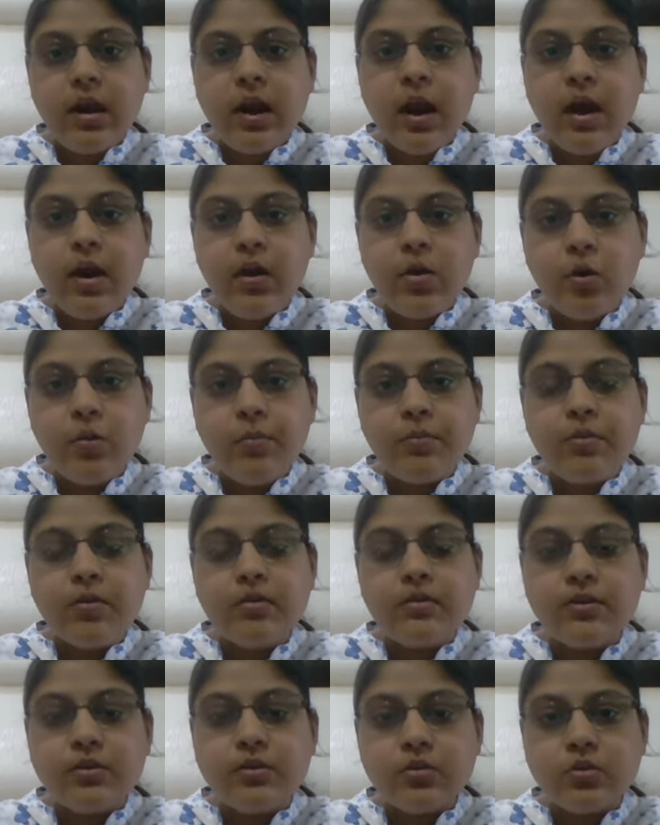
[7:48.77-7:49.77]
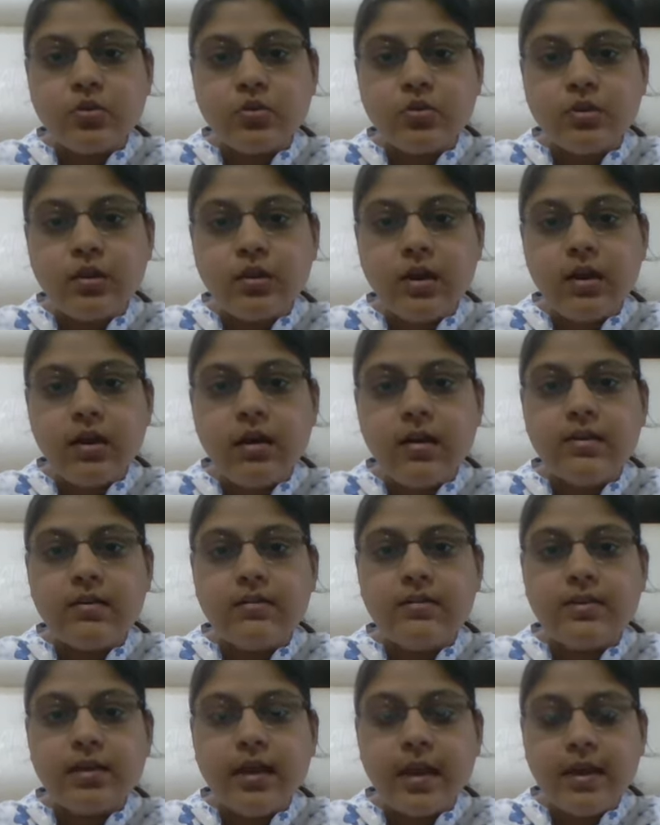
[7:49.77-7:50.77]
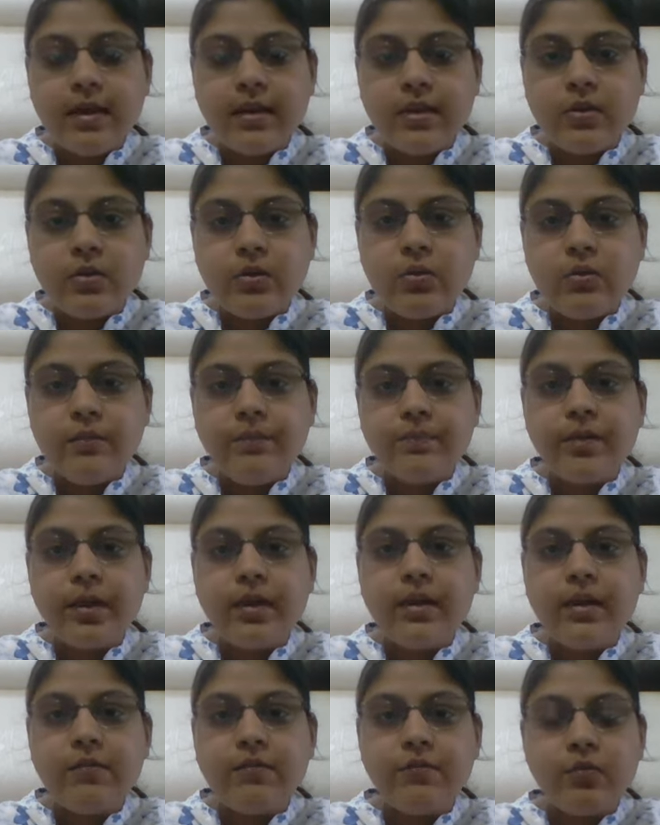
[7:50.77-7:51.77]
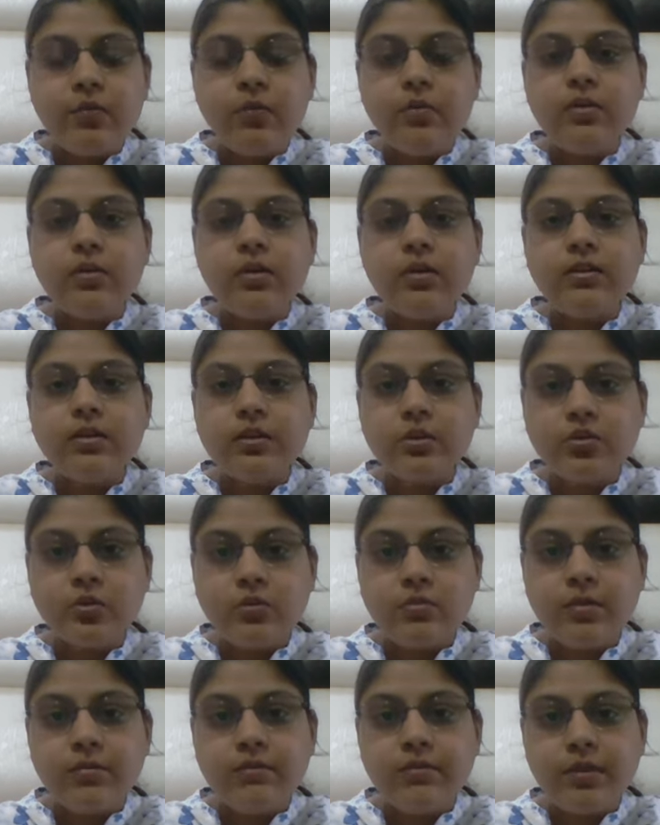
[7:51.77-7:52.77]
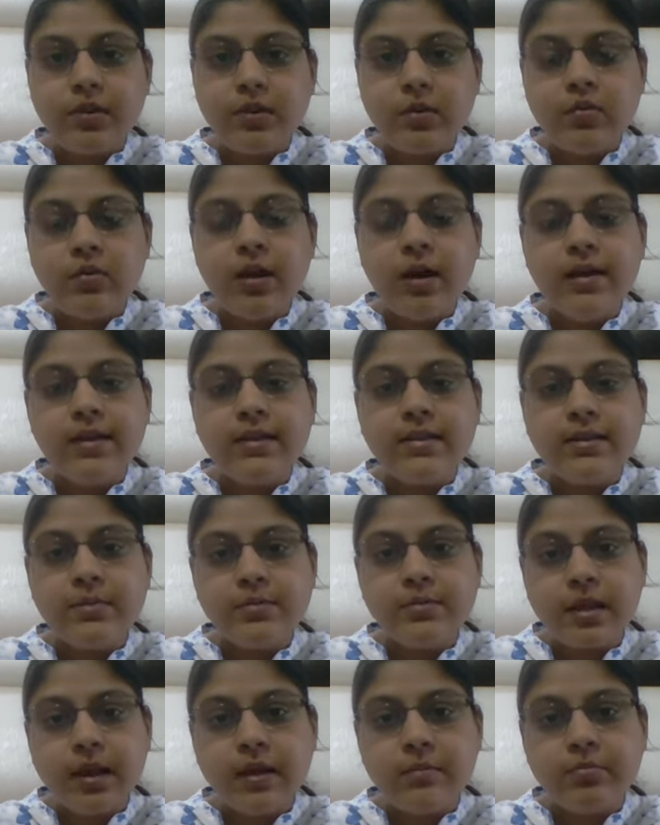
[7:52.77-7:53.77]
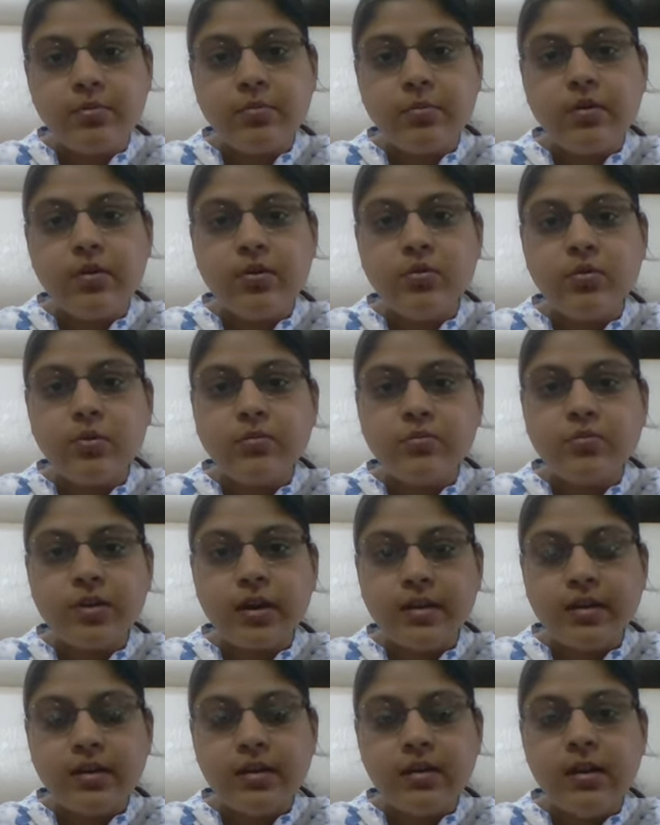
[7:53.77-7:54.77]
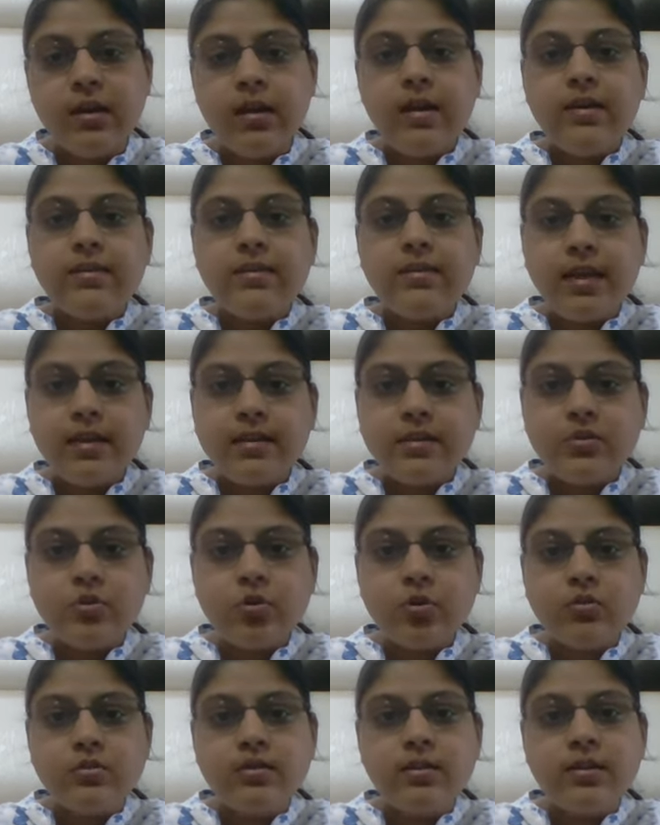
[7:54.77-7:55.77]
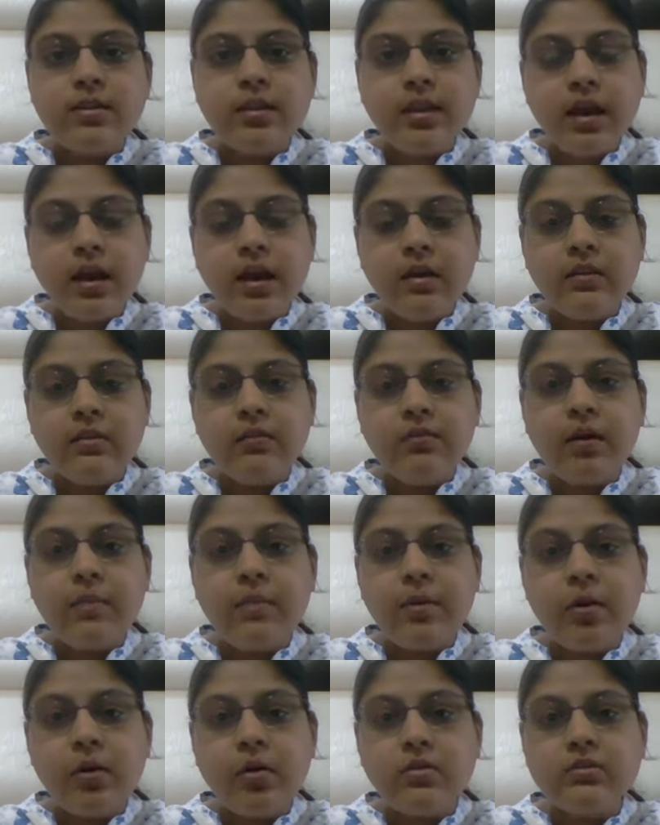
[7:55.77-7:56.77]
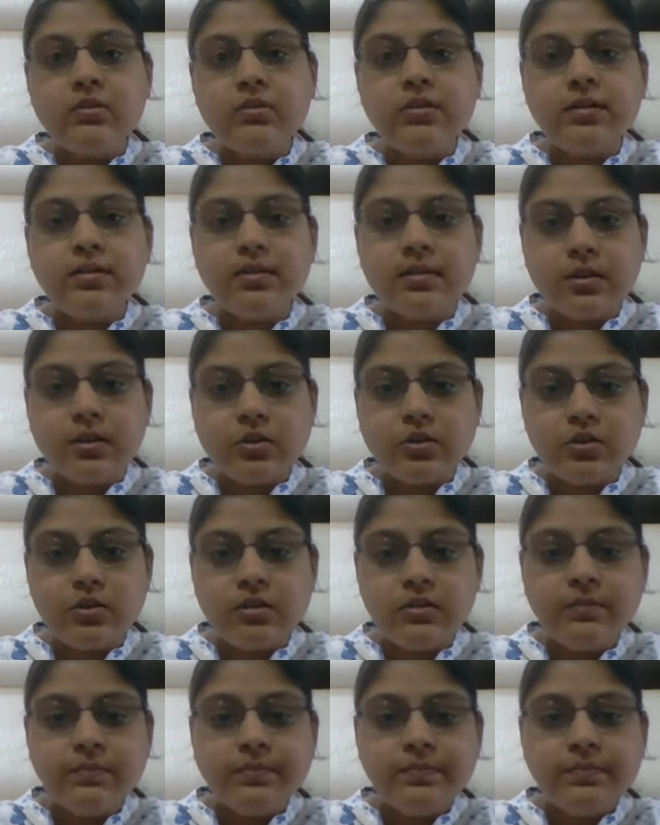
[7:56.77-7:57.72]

I hope you understood. Thank you. And if you understood my video, kindly subscribe to my YouTube channel, that is Dr. Nitika's Pharmacology Discussion.